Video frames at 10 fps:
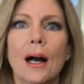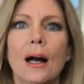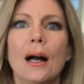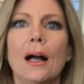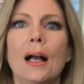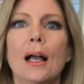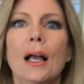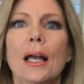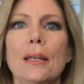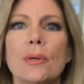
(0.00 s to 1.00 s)

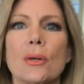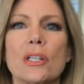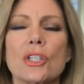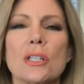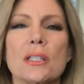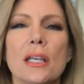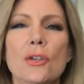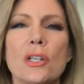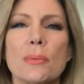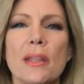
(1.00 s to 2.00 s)
Any more questions?
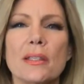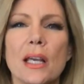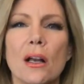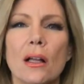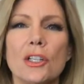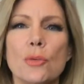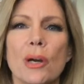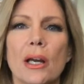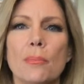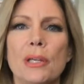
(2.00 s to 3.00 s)
Can you explain the psychology
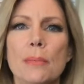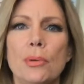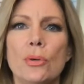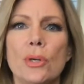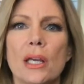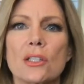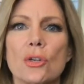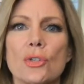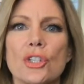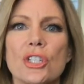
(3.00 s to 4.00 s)
behind people who get
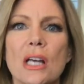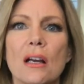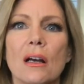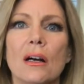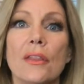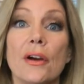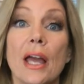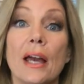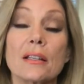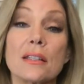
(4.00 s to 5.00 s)
so stuck on
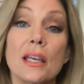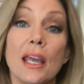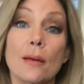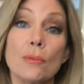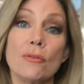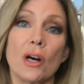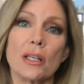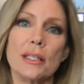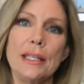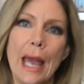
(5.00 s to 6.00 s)
their ex they can't move
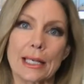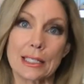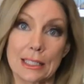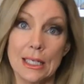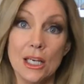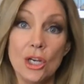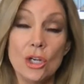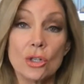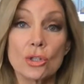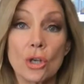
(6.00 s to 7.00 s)
on? Yes.
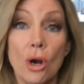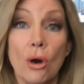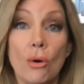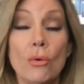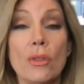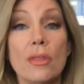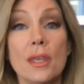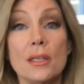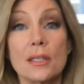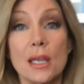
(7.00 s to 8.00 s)
So
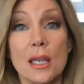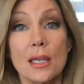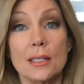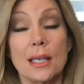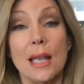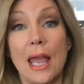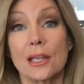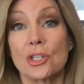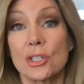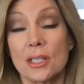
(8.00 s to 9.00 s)
this is an
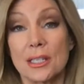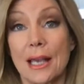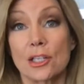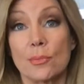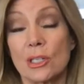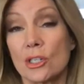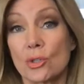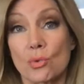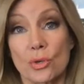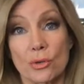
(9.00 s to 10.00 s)
anxious attachment
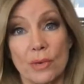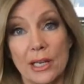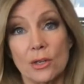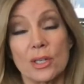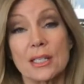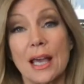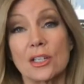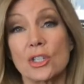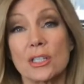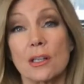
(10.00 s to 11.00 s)
disorder, right? You're
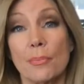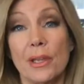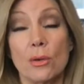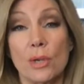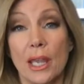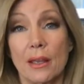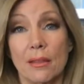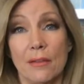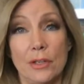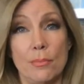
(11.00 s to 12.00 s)
attached to something who
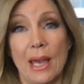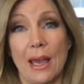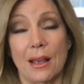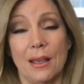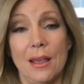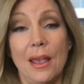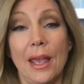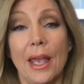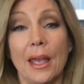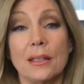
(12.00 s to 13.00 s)
can't love you back.
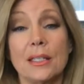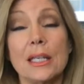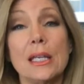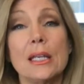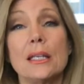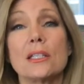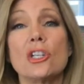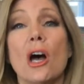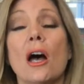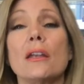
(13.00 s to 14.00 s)
And it
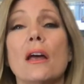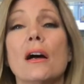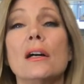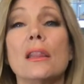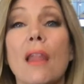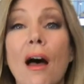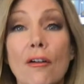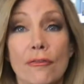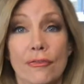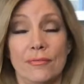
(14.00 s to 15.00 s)
is not
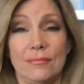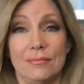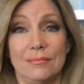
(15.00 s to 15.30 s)
love.